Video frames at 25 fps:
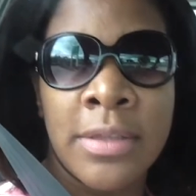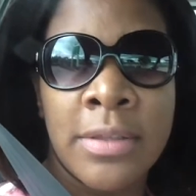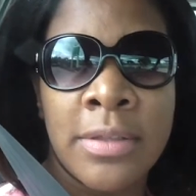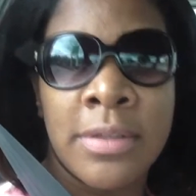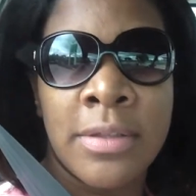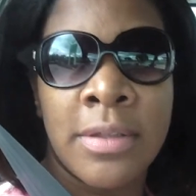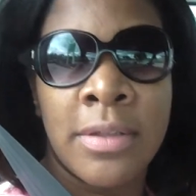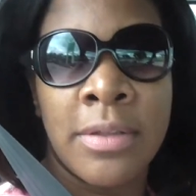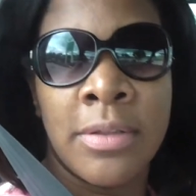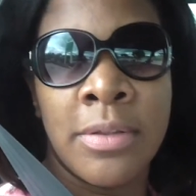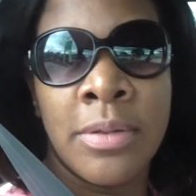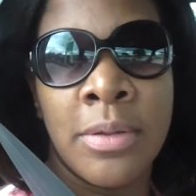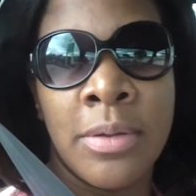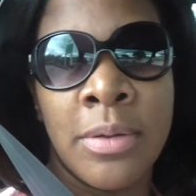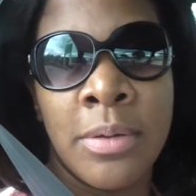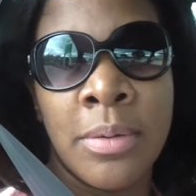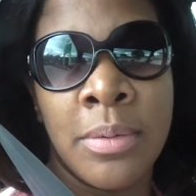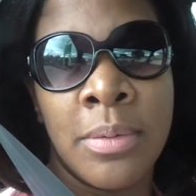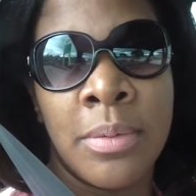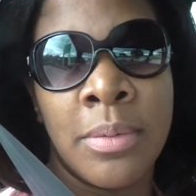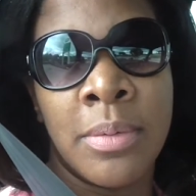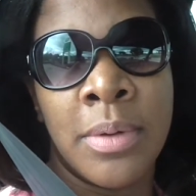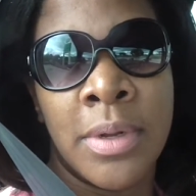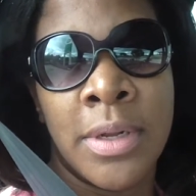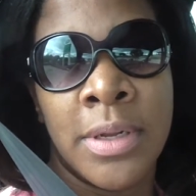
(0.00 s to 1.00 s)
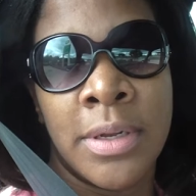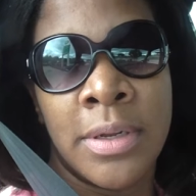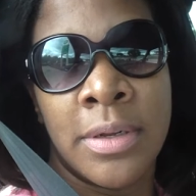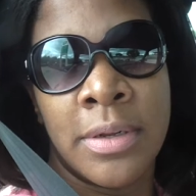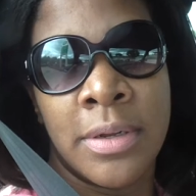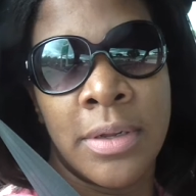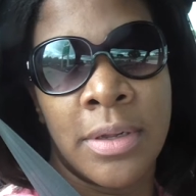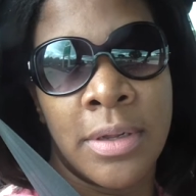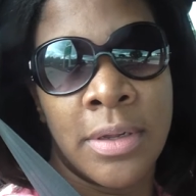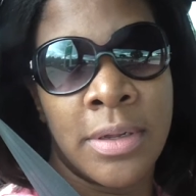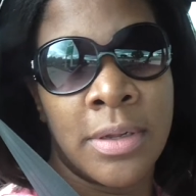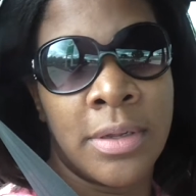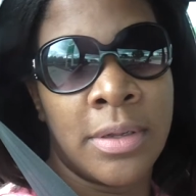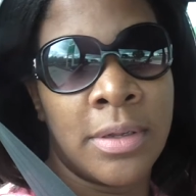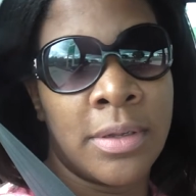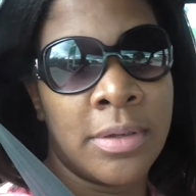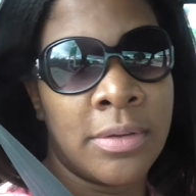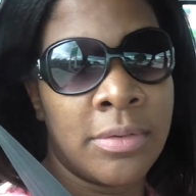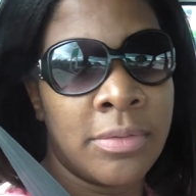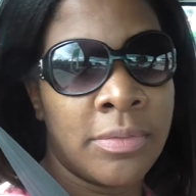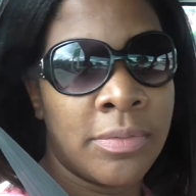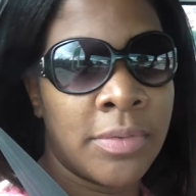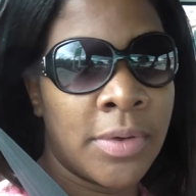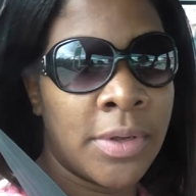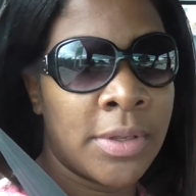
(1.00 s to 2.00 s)
this new uh,
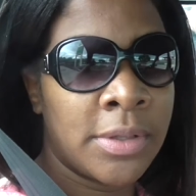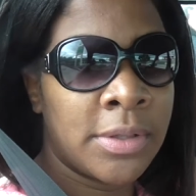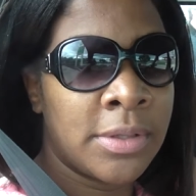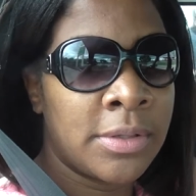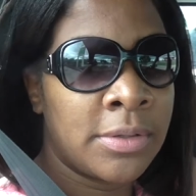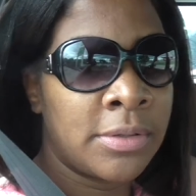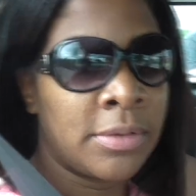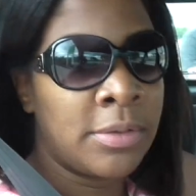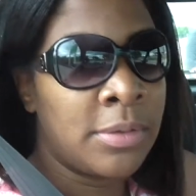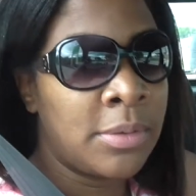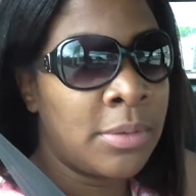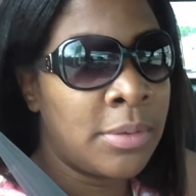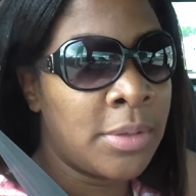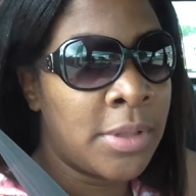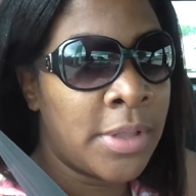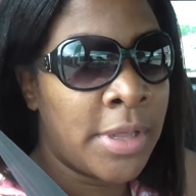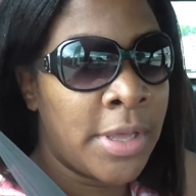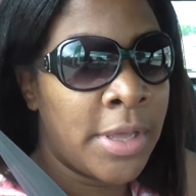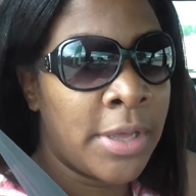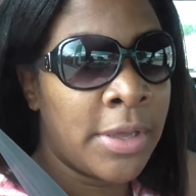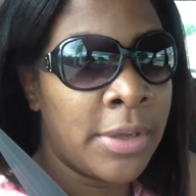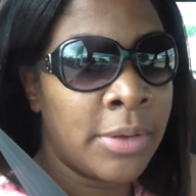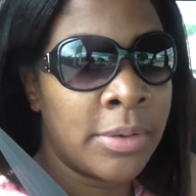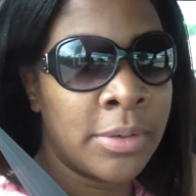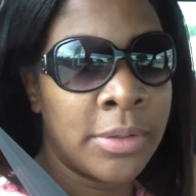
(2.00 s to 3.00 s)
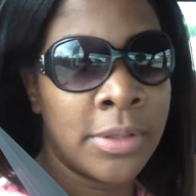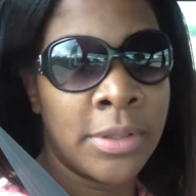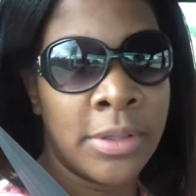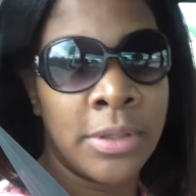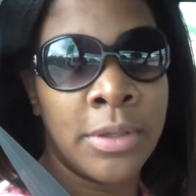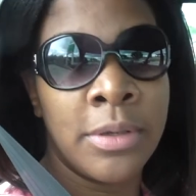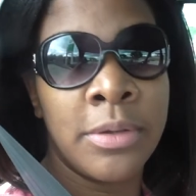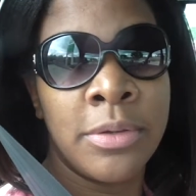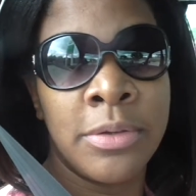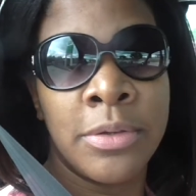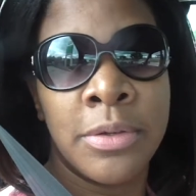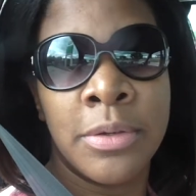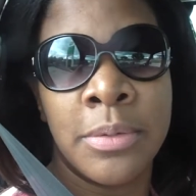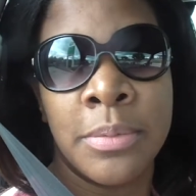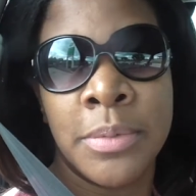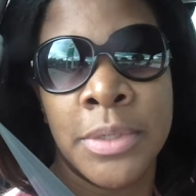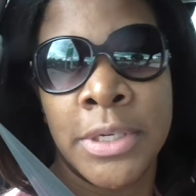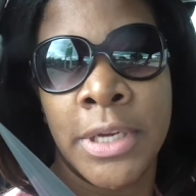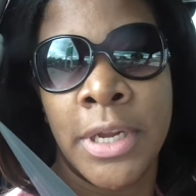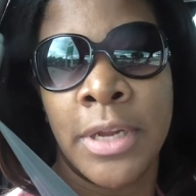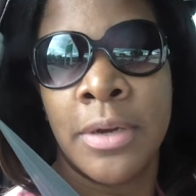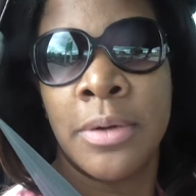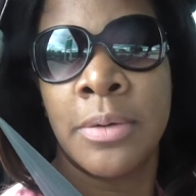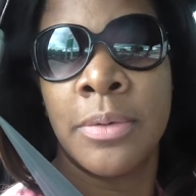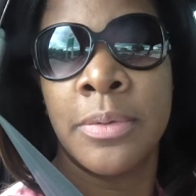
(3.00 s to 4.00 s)
found this new thing on the YouTube
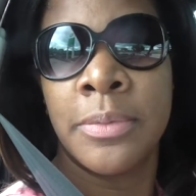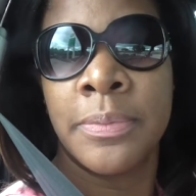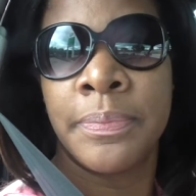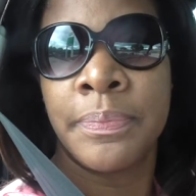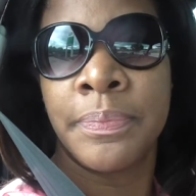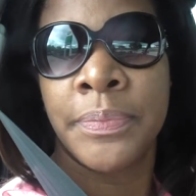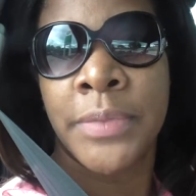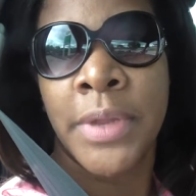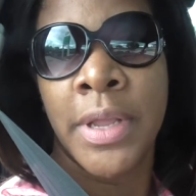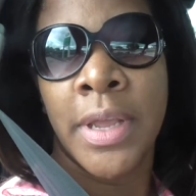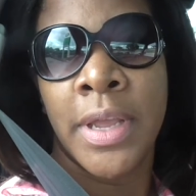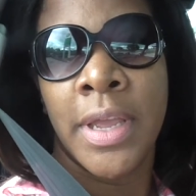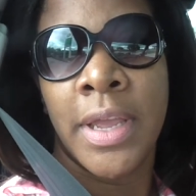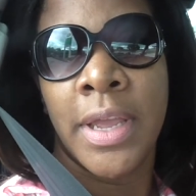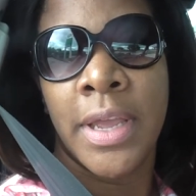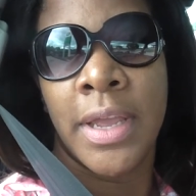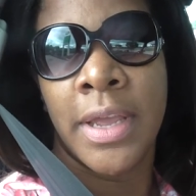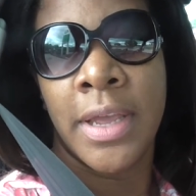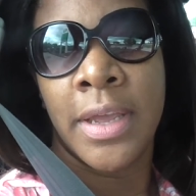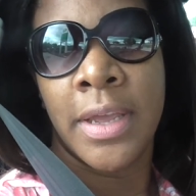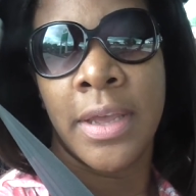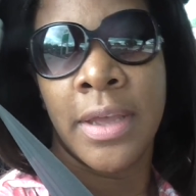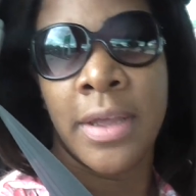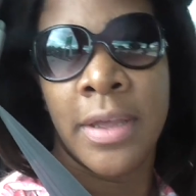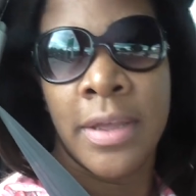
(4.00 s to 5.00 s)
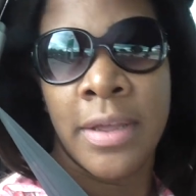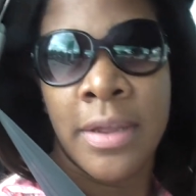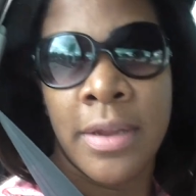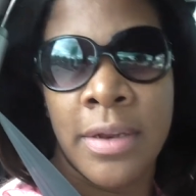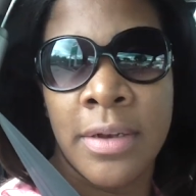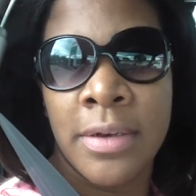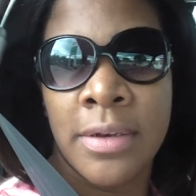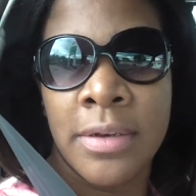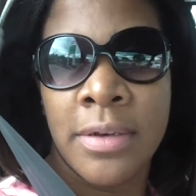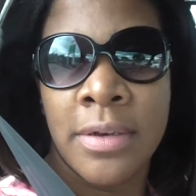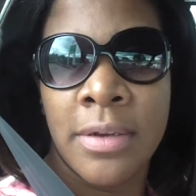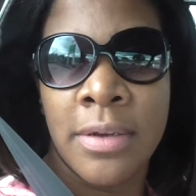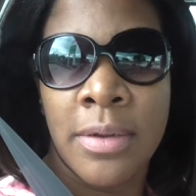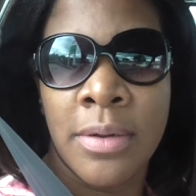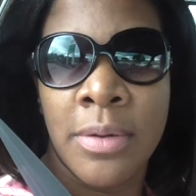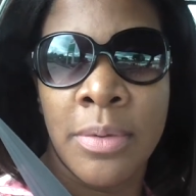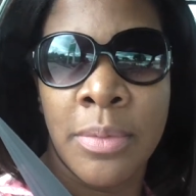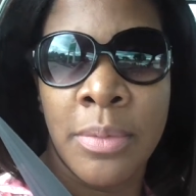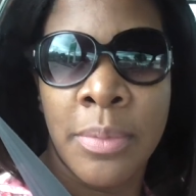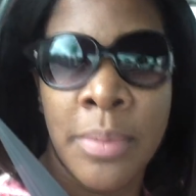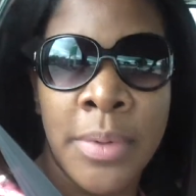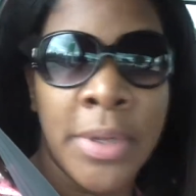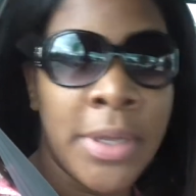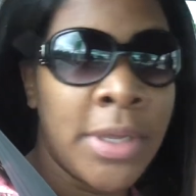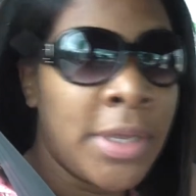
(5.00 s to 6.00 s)
channel, and
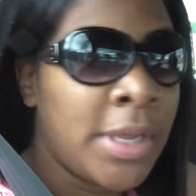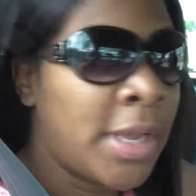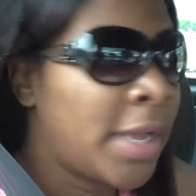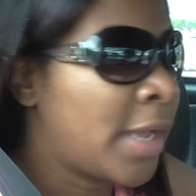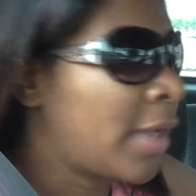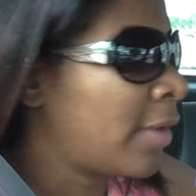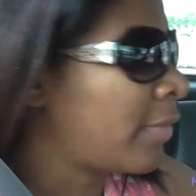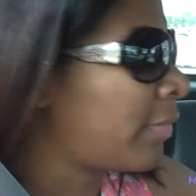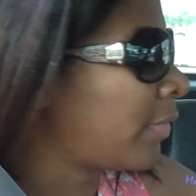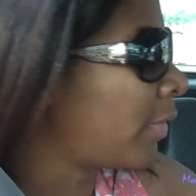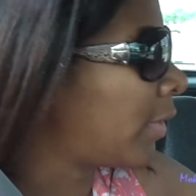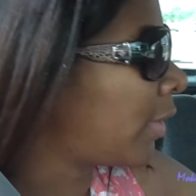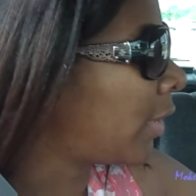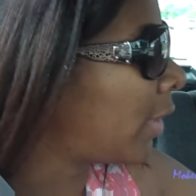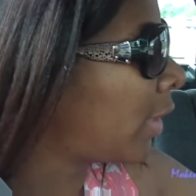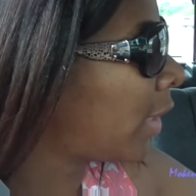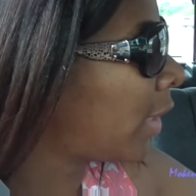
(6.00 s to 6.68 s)
we have a